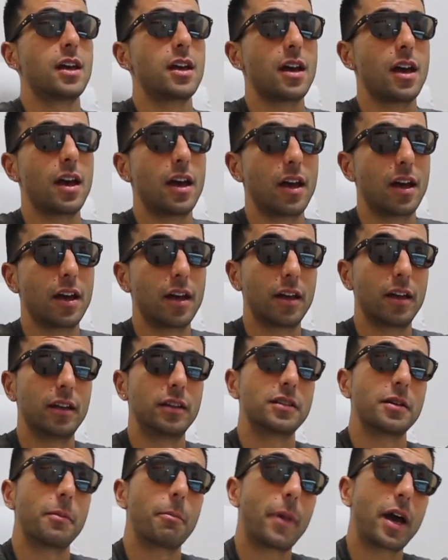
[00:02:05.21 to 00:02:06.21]

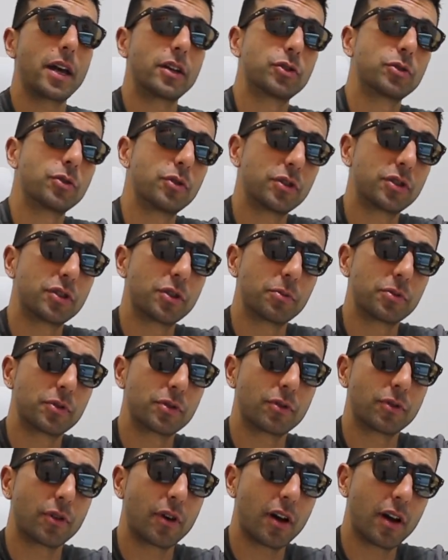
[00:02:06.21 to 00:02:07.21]
And make sure you
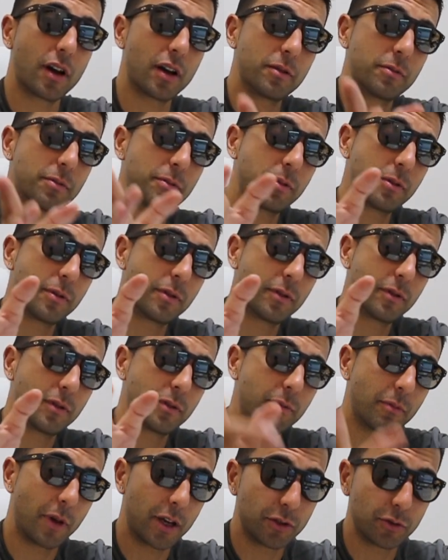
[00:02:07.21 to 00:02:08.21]
subscribe,
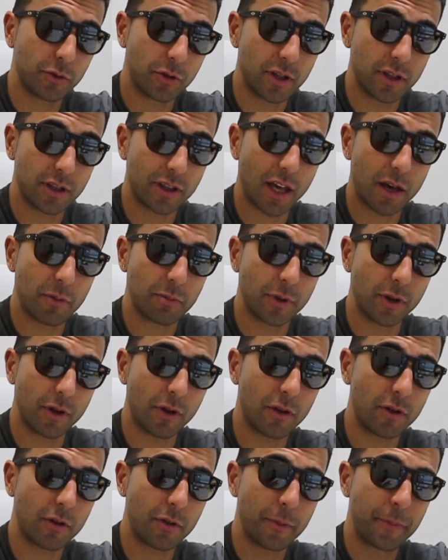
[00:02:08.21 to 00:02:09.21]
make sure you hit that
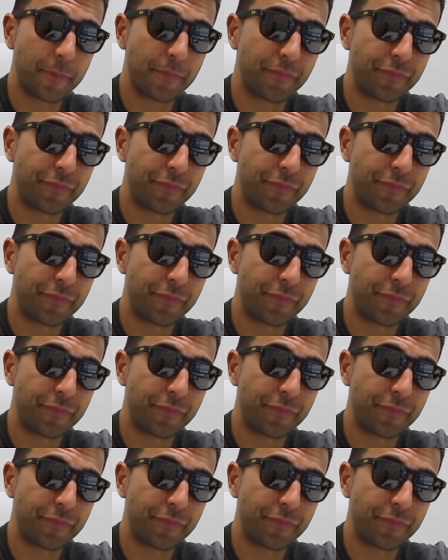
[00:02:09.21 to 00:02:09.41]
bell.